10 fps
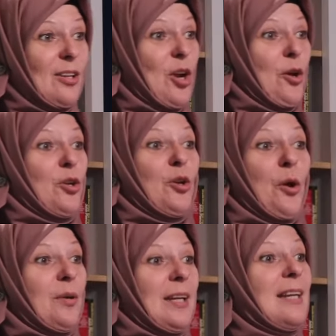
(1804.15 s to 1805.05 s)
You know, you
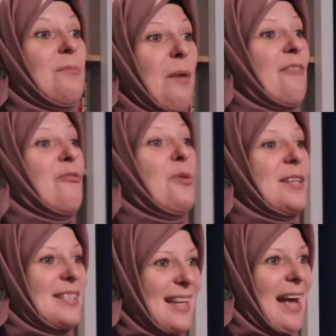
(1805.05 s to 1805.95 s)
don't need my
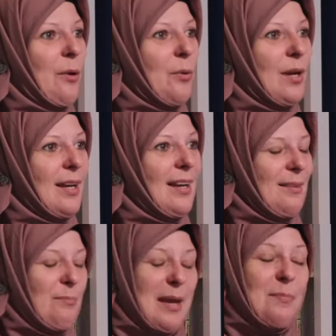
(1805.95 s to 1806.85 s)
voice now.
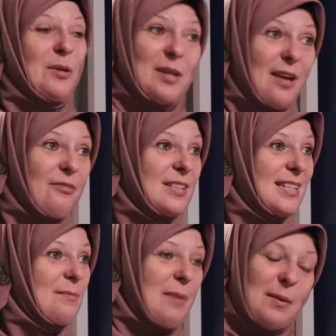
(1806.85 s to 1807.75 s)
Mm. Maybe you never
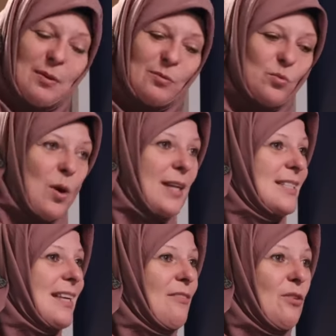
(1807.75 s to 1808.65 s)
did. Maybe it was
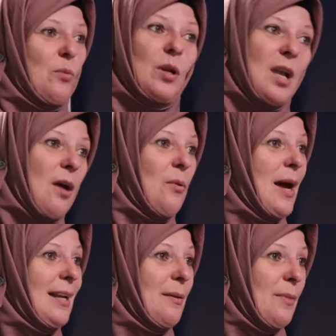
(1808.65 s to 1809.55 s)
white savior.
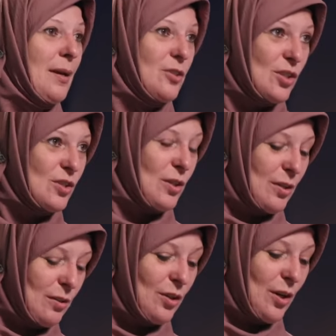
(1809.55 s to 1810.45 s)
Wallahu alam. I just,
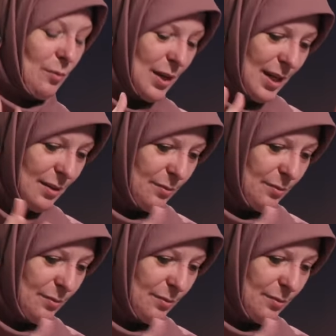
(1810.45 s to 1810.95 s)
uh, you know,